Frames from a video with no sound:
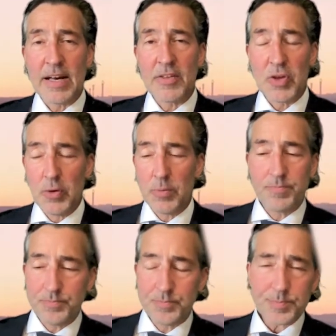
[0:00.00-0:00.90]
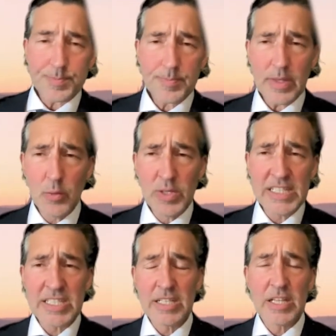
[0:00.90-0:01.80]
So we
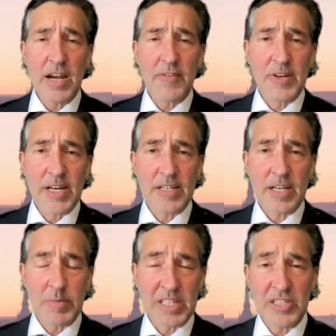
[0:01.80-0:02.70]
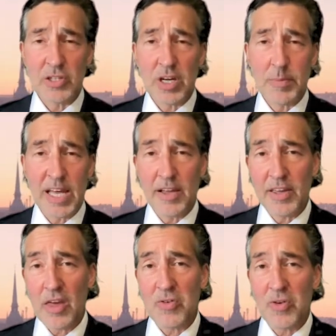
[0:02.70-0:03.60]
did see a lot of companies still coming out
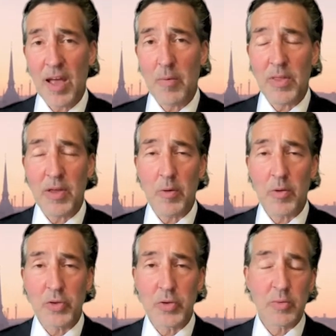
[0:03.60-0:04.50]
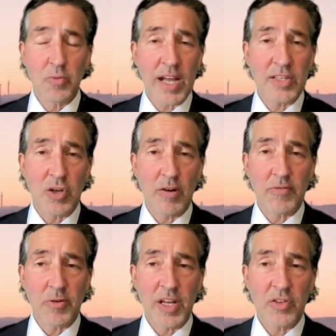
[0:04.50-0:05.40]
yesterday where they were doing rights
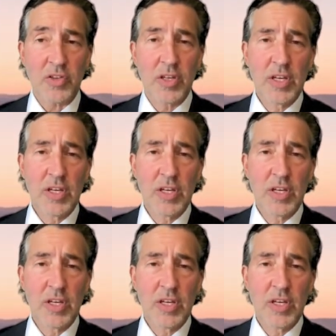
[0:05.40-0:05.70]
offerings